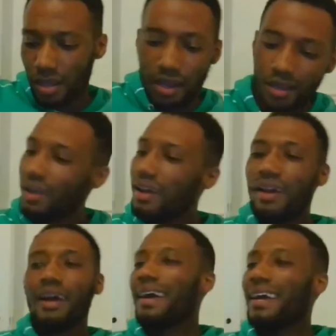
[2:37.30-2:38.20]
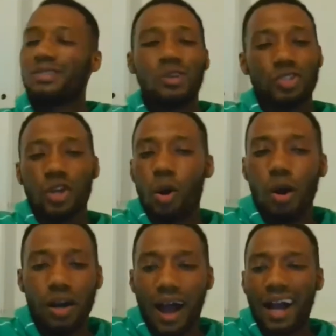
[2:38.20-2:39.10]
It's not, you know
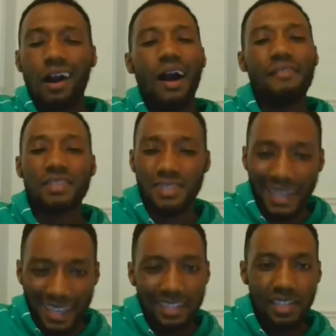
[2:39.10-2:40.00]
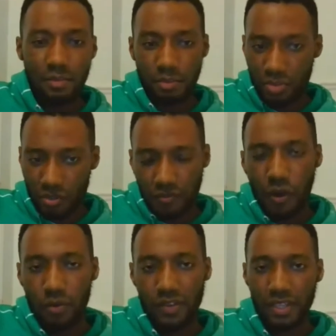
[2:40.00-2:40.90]
what? I can't even say Indian people just
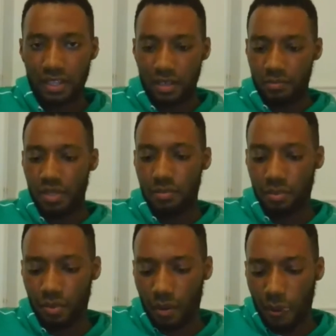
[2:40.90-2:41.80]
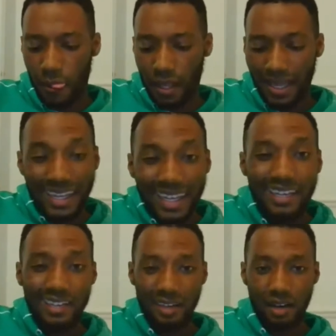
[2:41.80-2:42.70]
fuck with Indian people. In
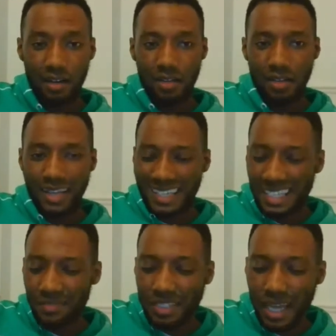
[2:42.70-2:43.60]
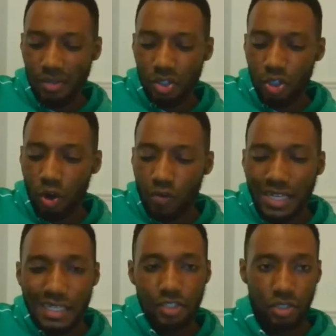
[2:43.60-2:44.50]
India, it's even down to your
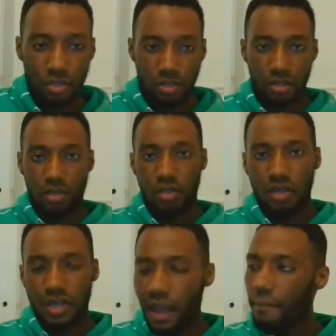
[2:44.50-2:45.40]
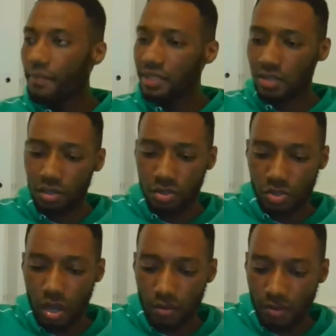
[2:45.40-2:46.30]
religion. Let me tell you
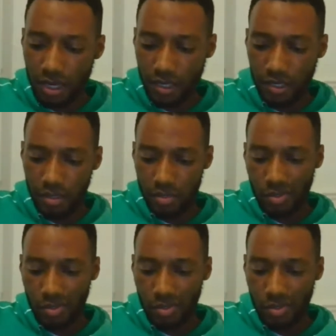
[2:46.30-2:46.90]
something right now.